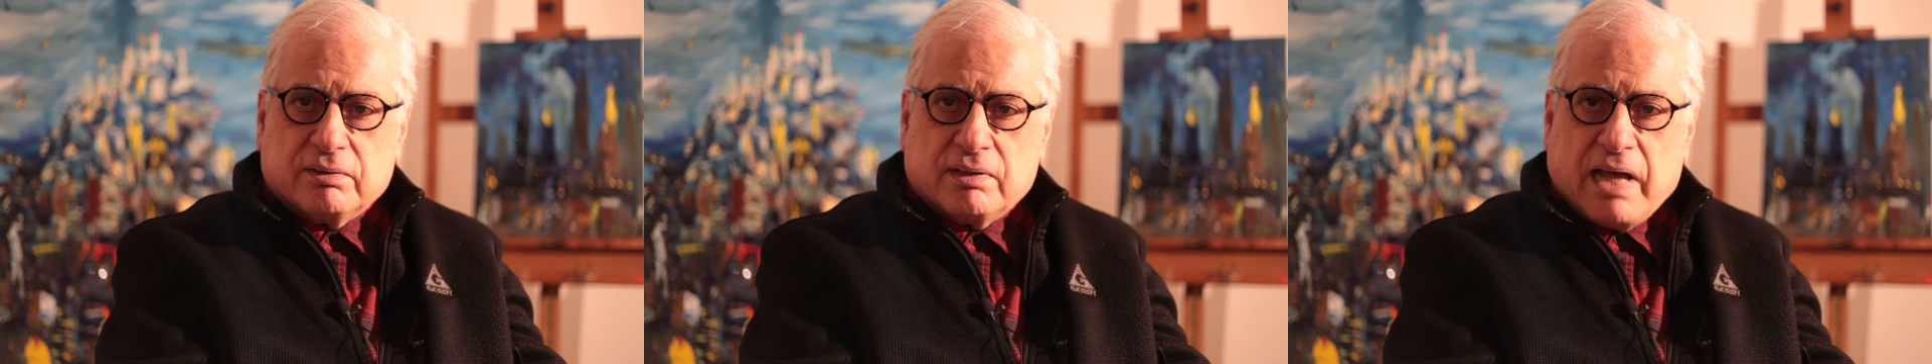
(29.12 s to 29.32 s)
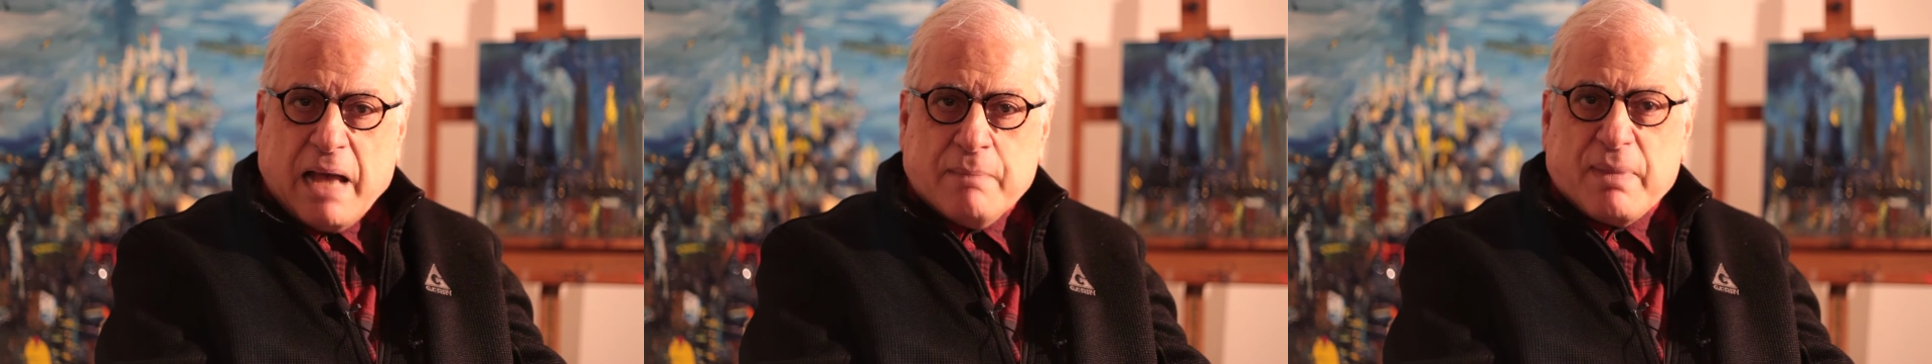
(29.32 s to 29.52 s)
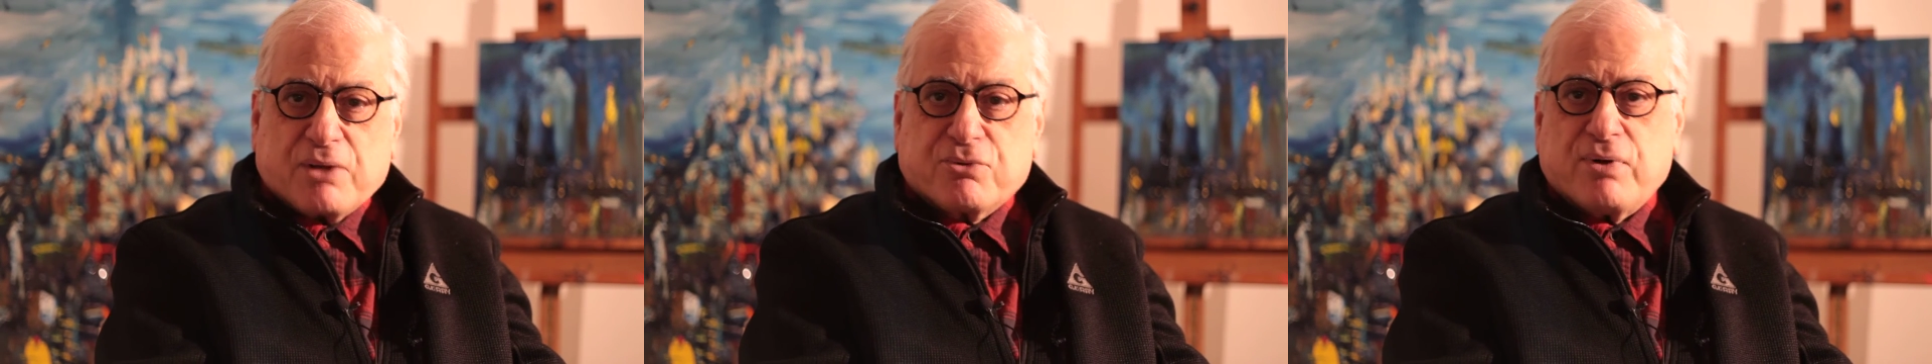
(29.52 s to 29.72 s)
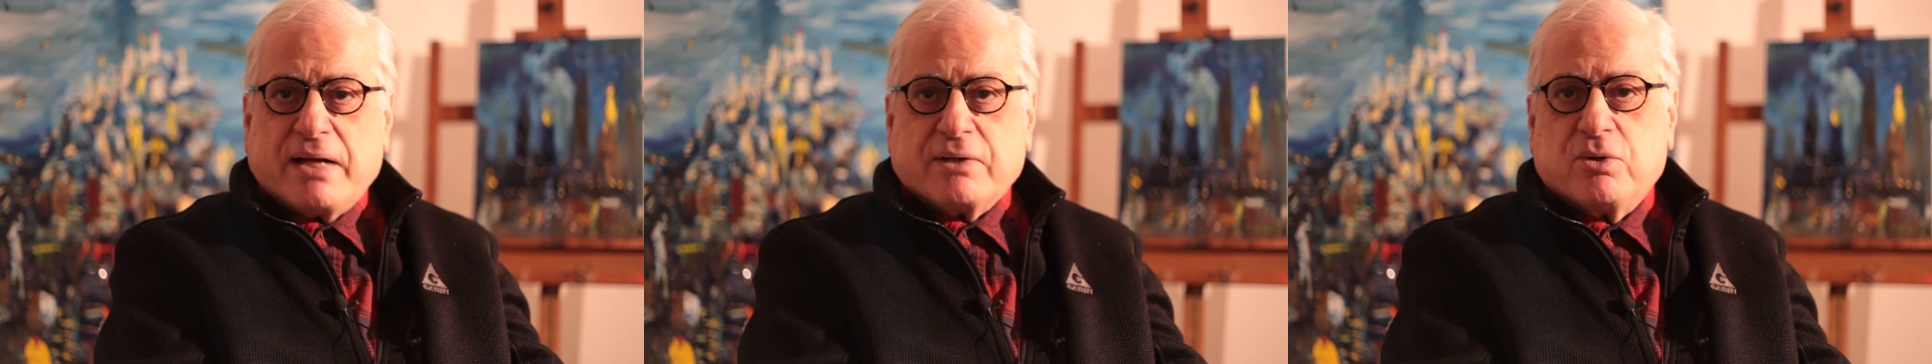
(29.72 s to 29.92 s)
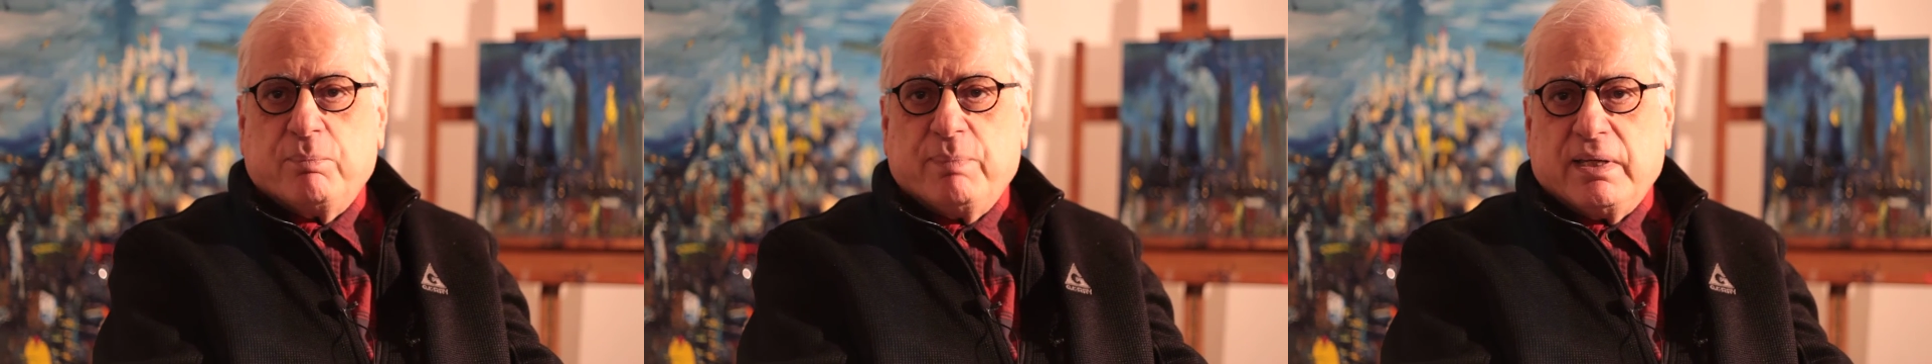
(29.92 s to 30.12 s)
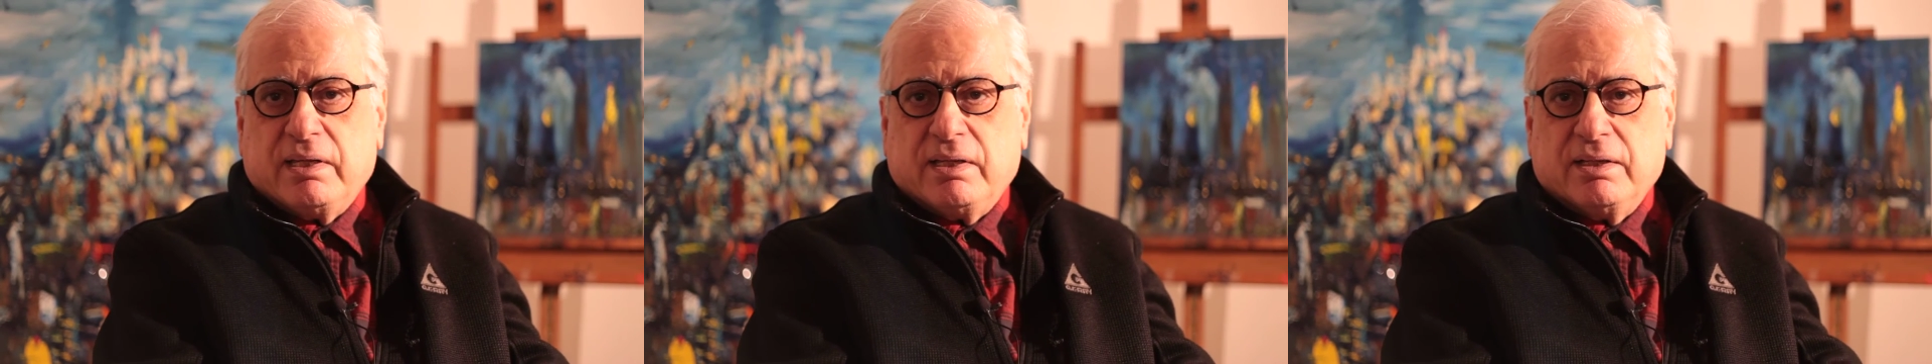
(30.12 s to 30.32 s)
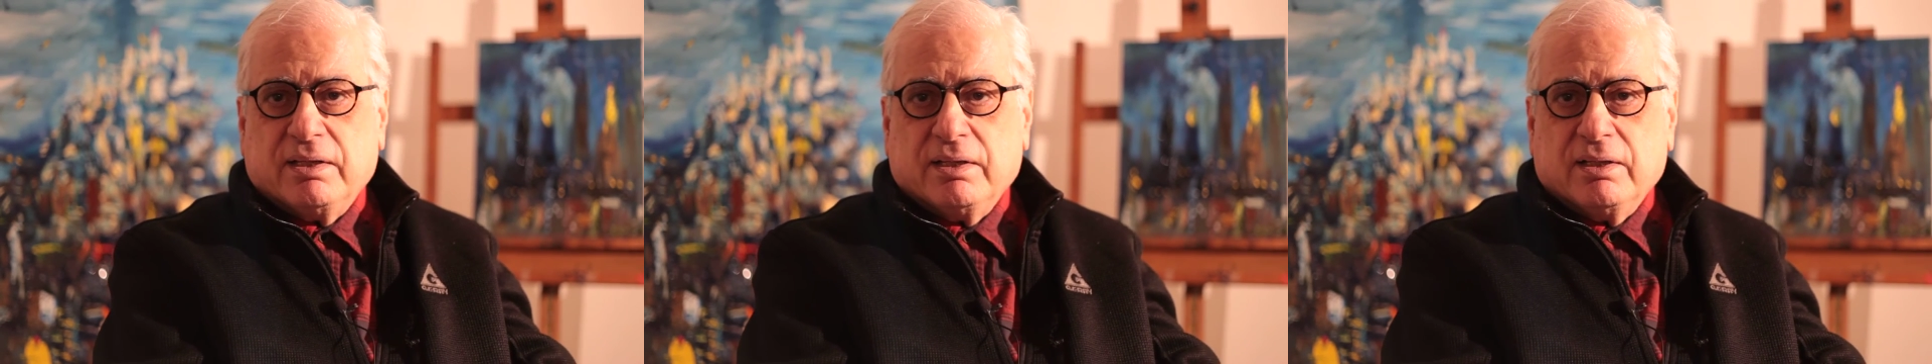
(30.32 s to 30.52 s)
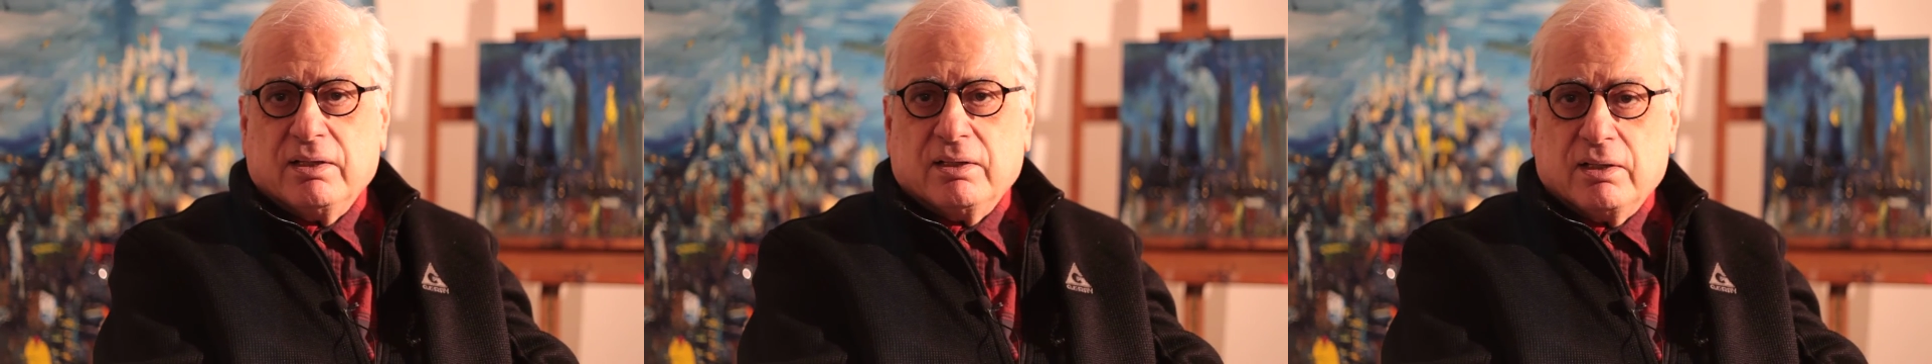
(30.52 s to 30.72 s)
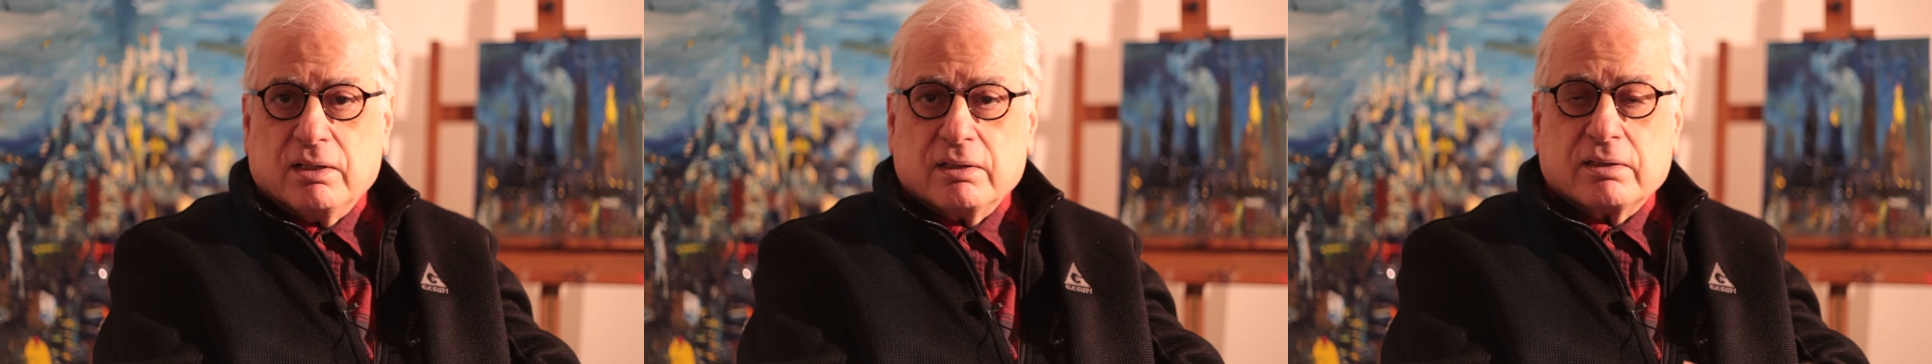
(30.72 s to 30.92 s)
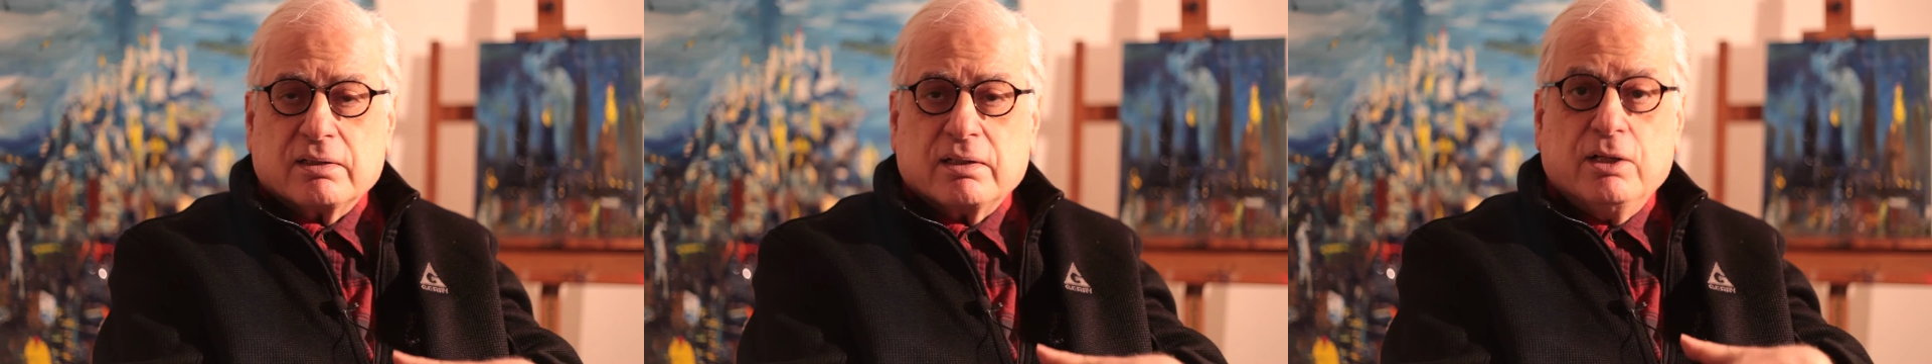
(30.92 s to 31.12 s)
I'm not trying to be
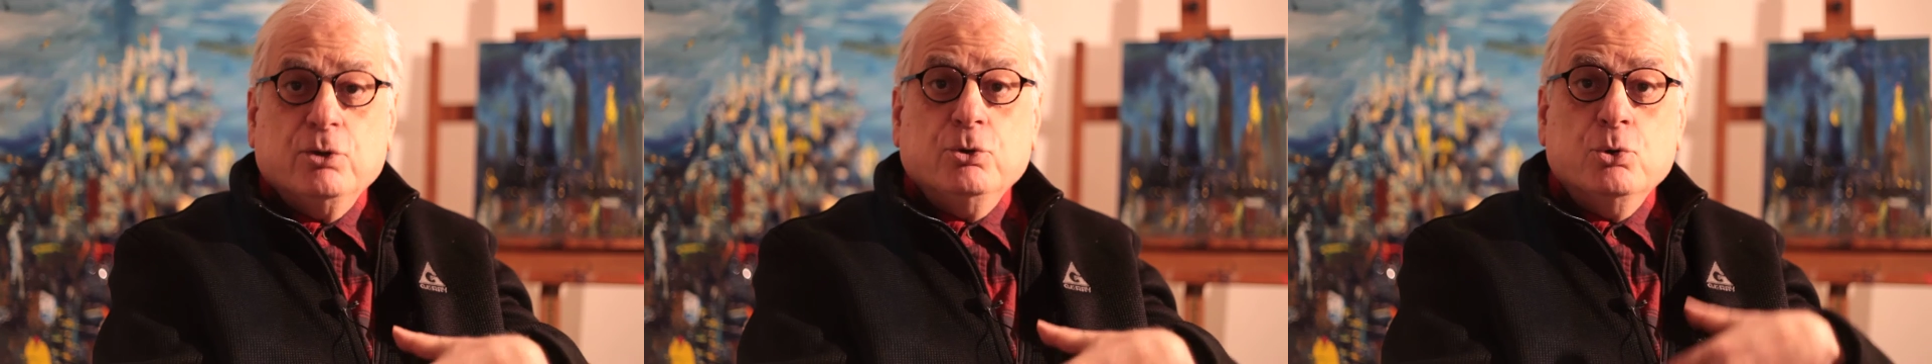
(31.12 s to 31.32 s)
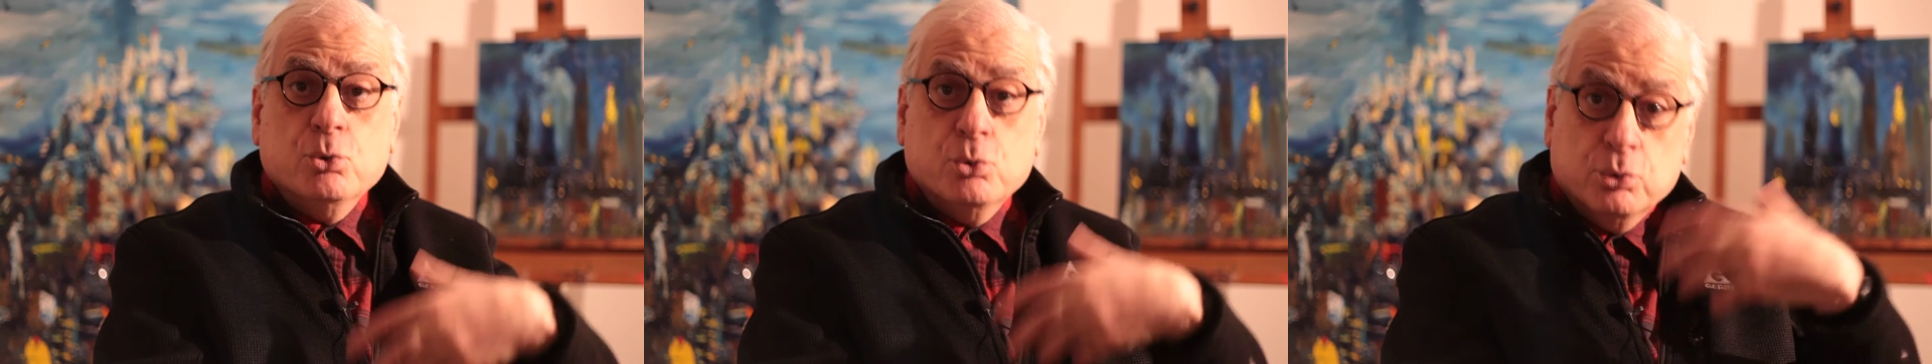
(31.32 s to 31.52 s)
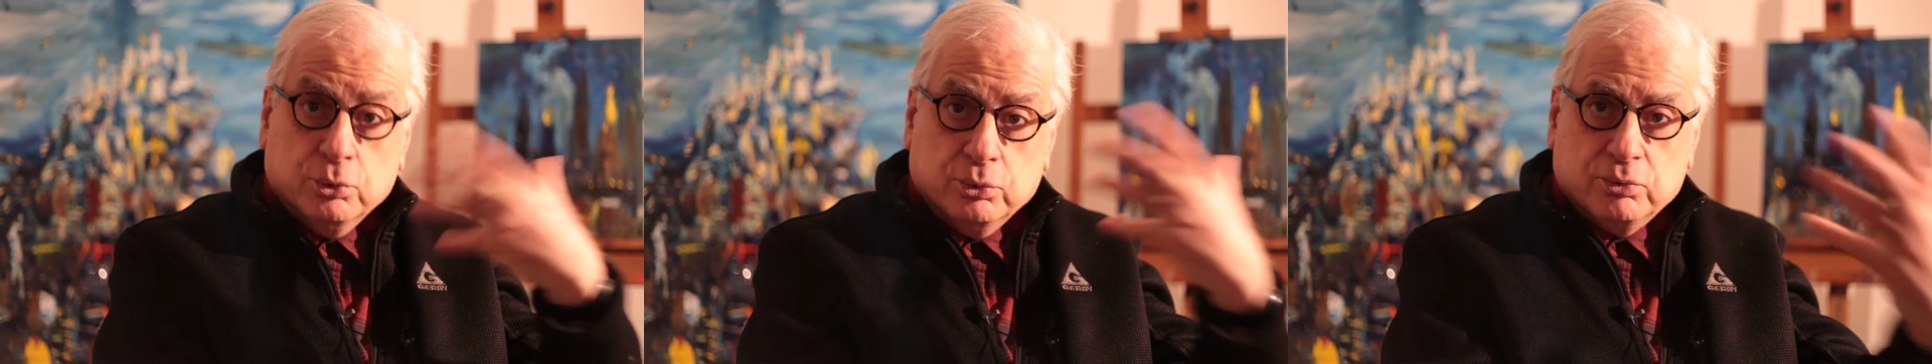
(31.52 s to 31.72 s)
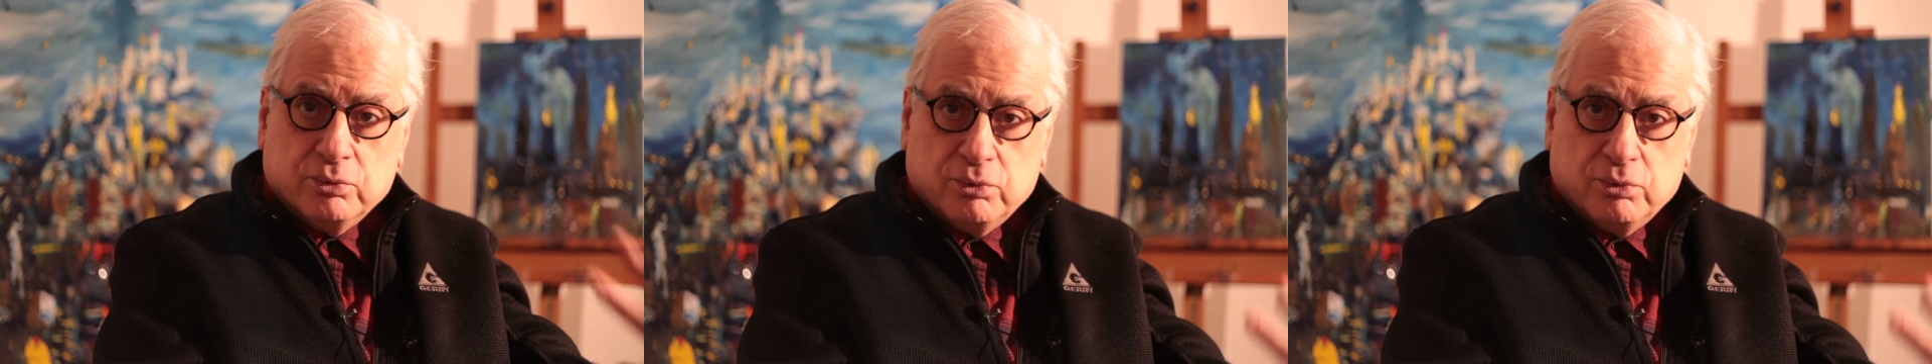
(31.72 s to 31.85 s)
new